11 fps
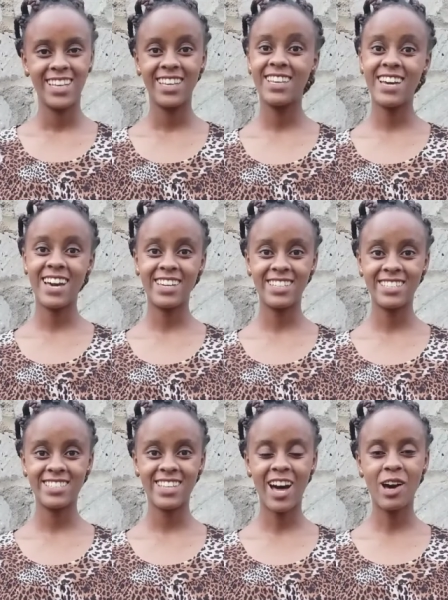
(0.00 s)
Guys,
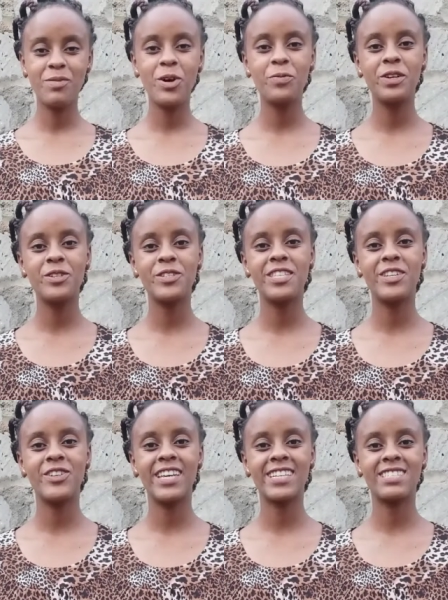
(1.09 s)
I'm hoping to see you
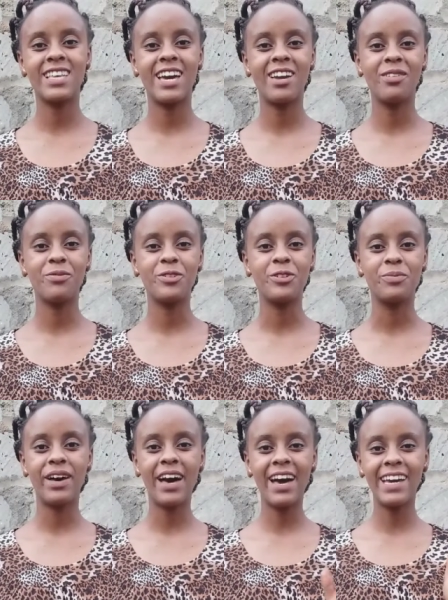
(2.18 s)
next time.
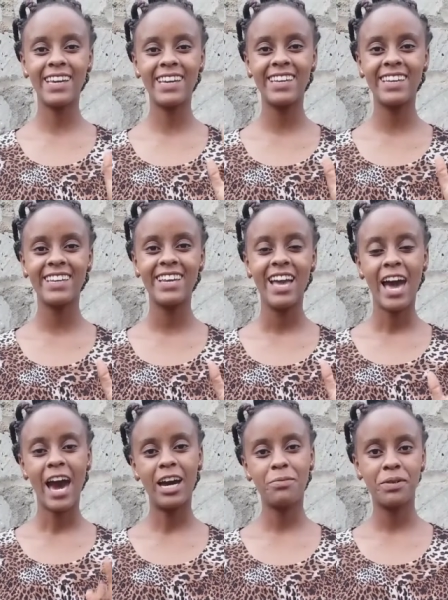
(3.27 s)
Goodbye.
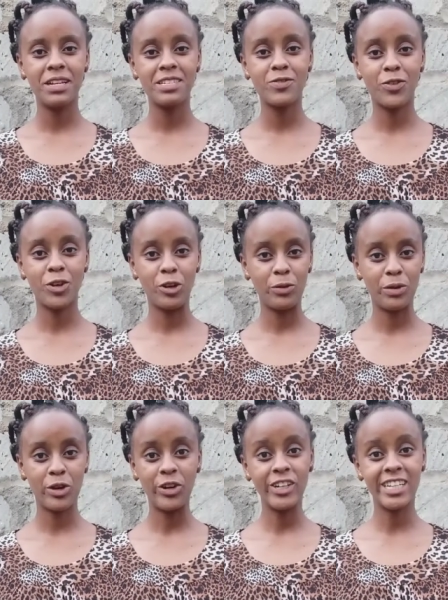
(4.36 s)
And please follow me
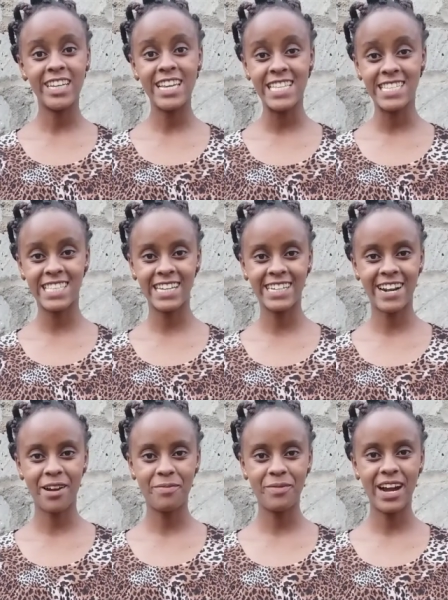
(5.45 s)
on
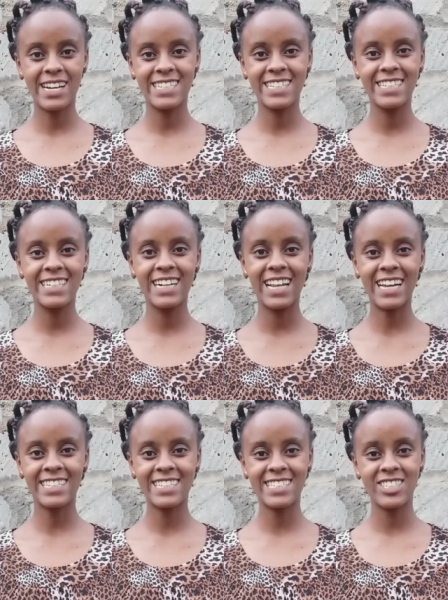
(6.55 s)
Instagram at
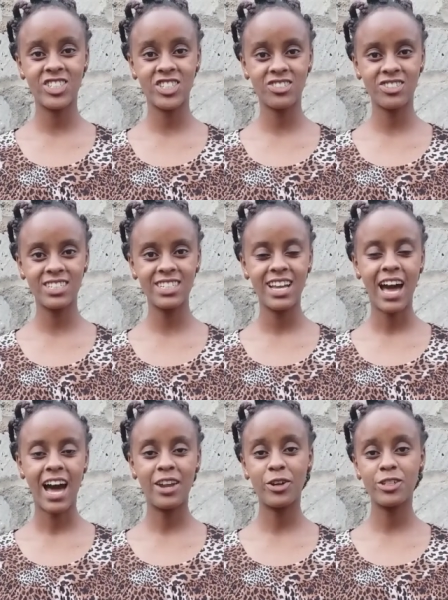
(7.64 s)
Gladys Njeri,
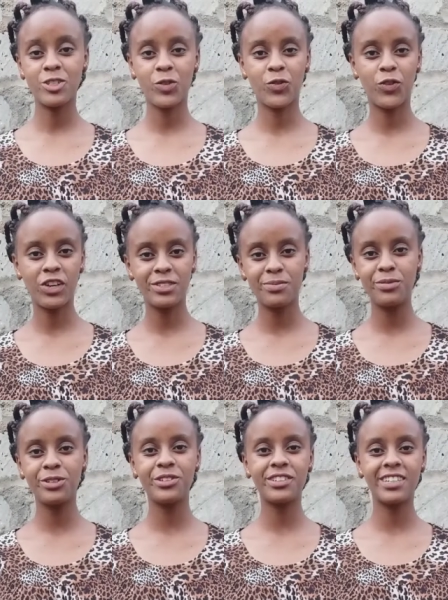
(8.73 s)
and also Facebook.